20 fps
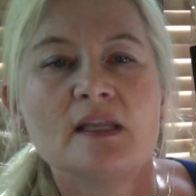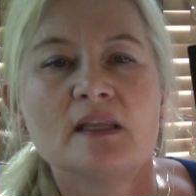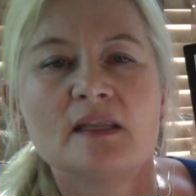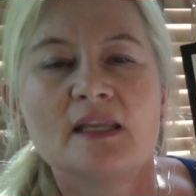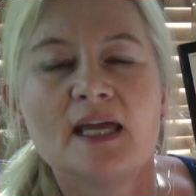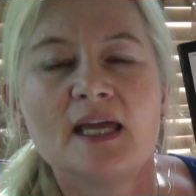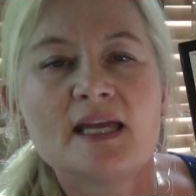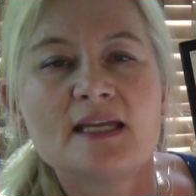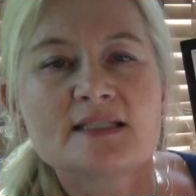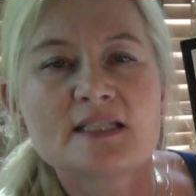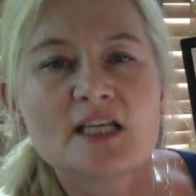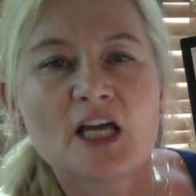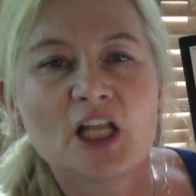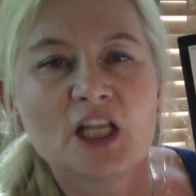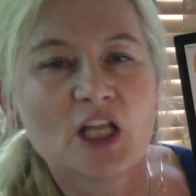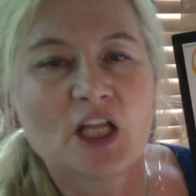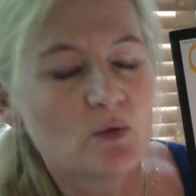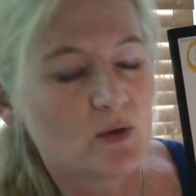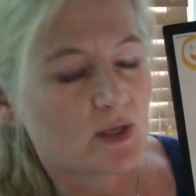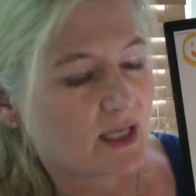There's a
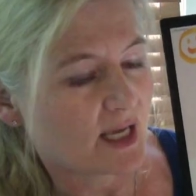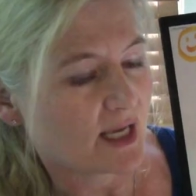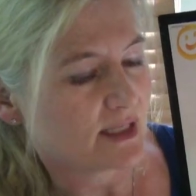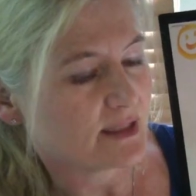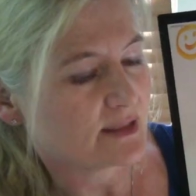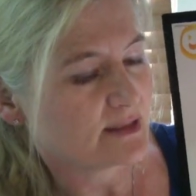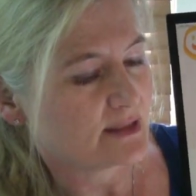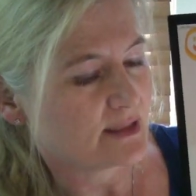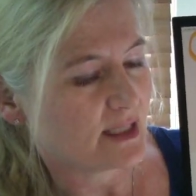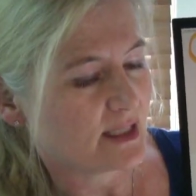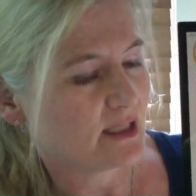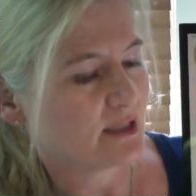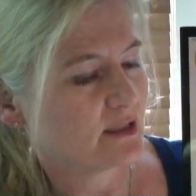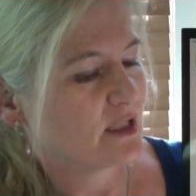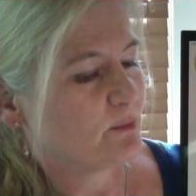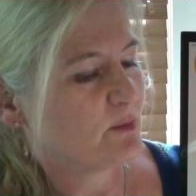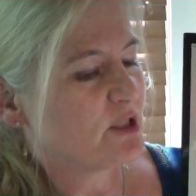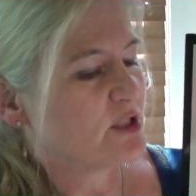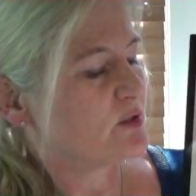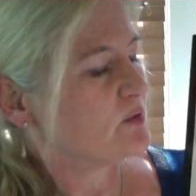lowercase d. Let
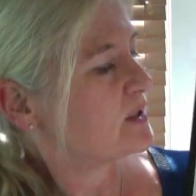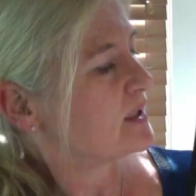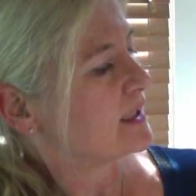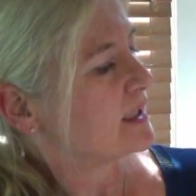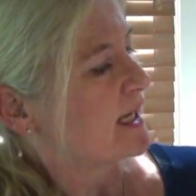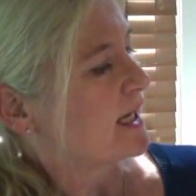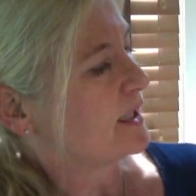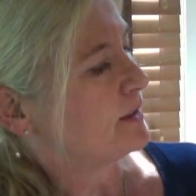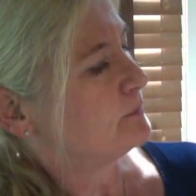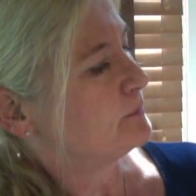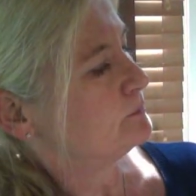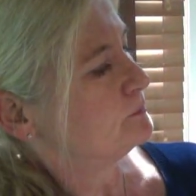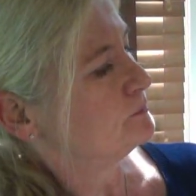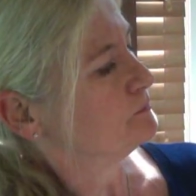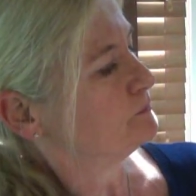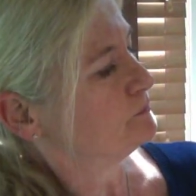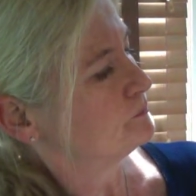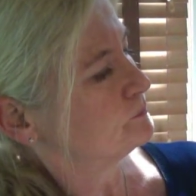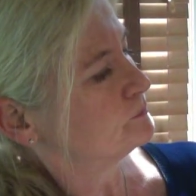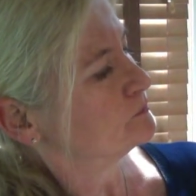me do it again.
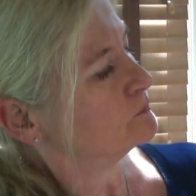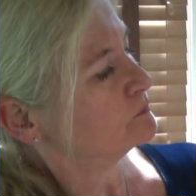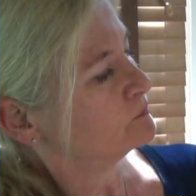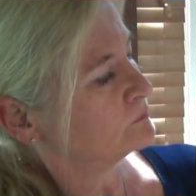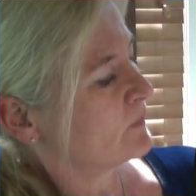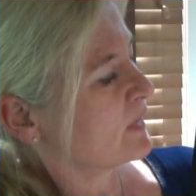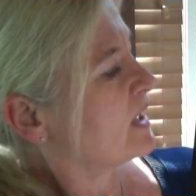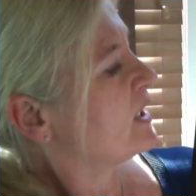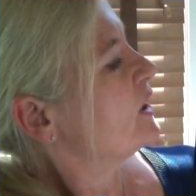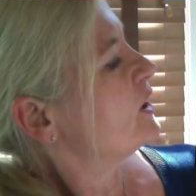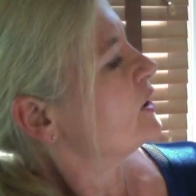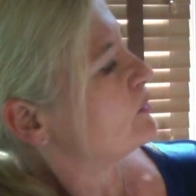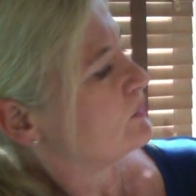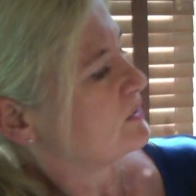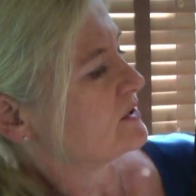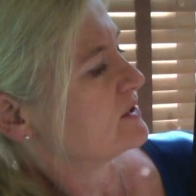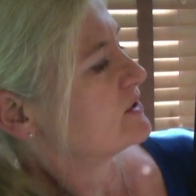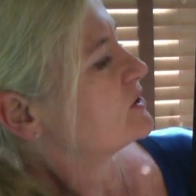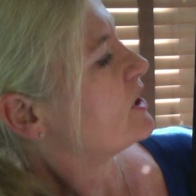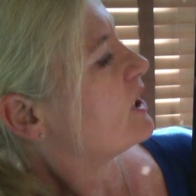We
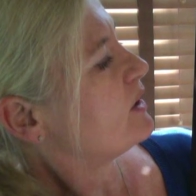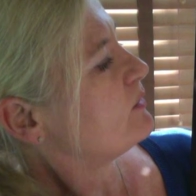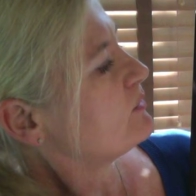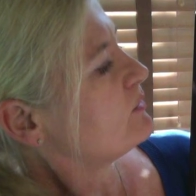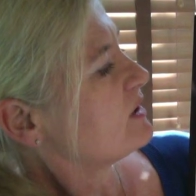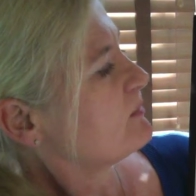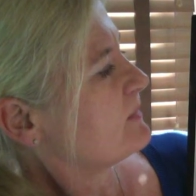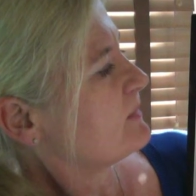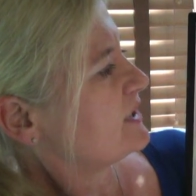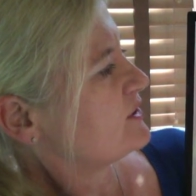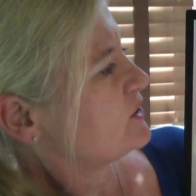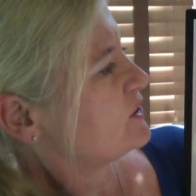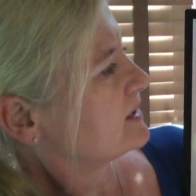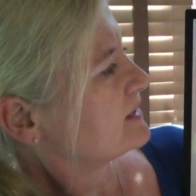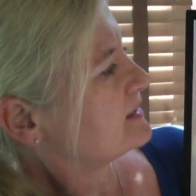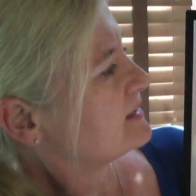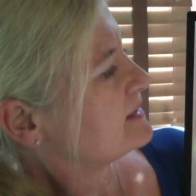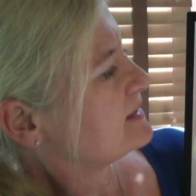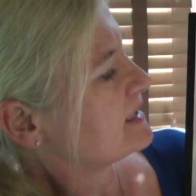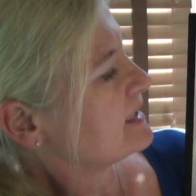start with a magic
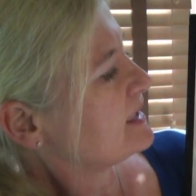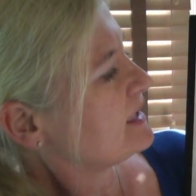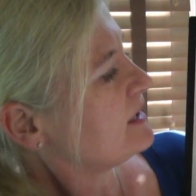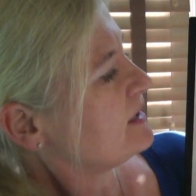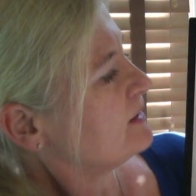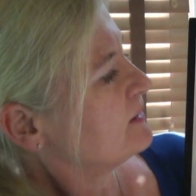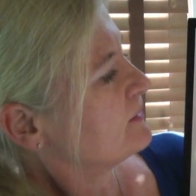C